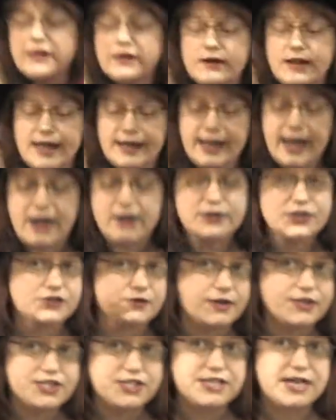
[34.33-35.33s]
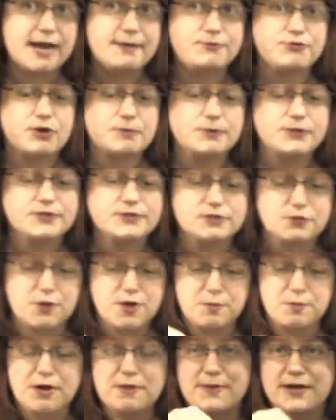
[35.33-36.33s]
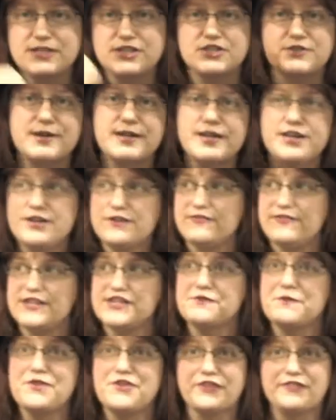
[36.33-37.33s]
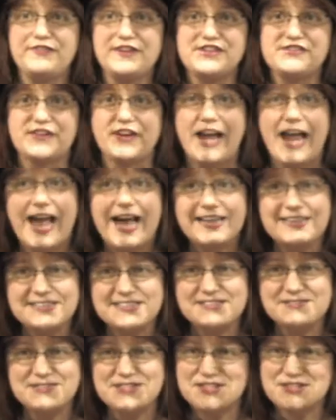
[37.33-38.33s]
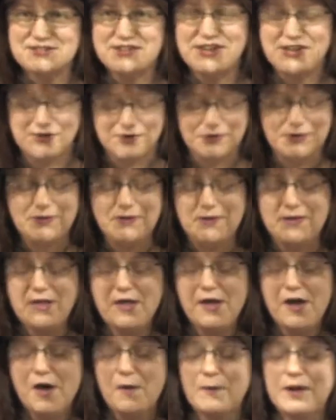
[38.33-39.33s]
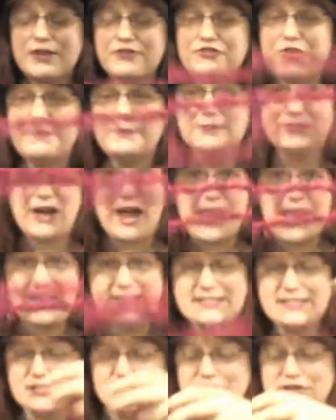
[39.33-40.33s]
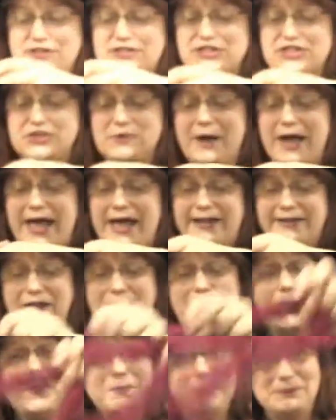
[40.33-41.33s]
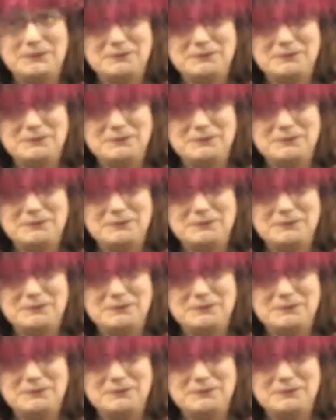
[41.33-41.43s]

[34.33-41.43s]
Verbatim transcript: are like hair scrunchy type tribbles, or you put them on a string and you fish with your fish for cats, which is very cool. When a tribble dies, it turns into a halo.